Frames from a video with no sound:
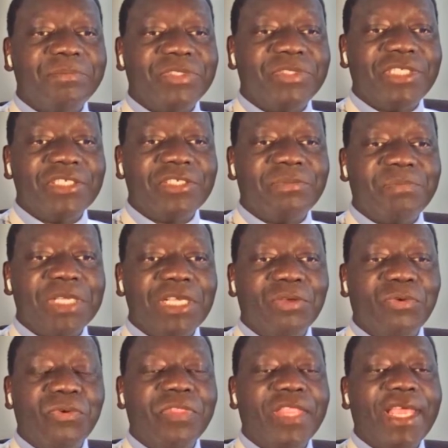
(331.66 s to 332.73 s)
Just being
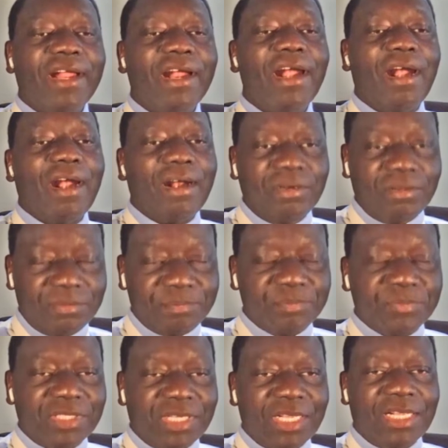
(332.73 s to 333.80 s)
who they are,
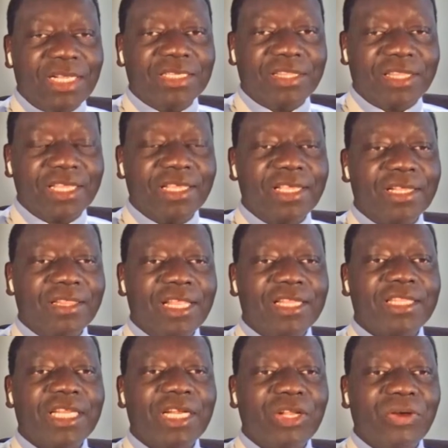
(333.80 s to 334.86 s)
thinking
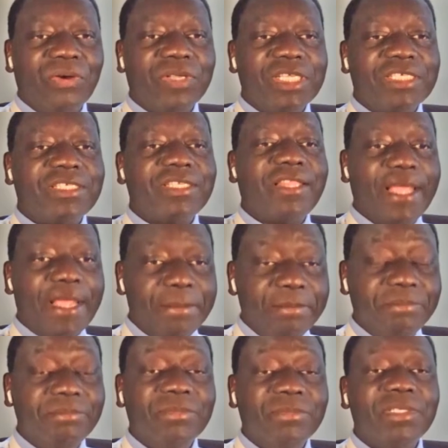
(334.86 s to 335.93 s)
that the law is
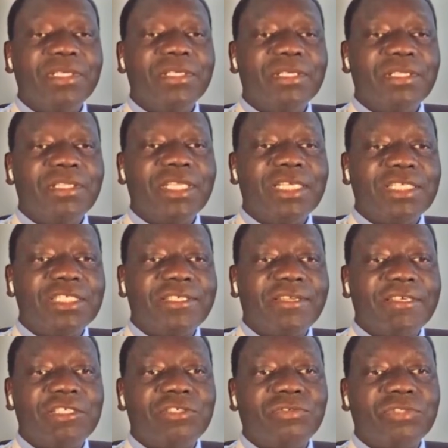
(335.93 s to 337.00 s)
them, they
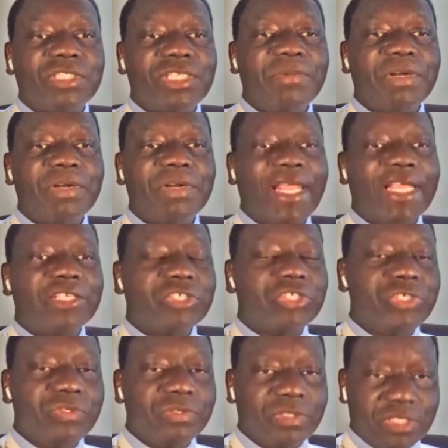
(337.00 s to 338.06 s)
decided to summarily
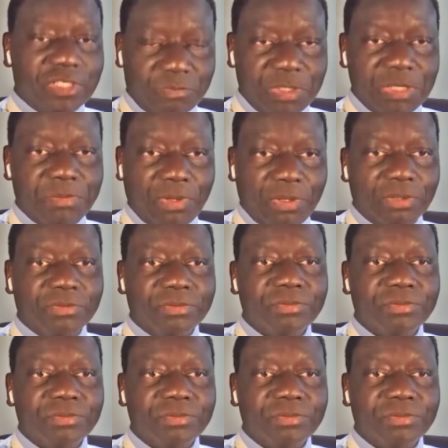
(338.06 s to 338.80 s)
execute these people.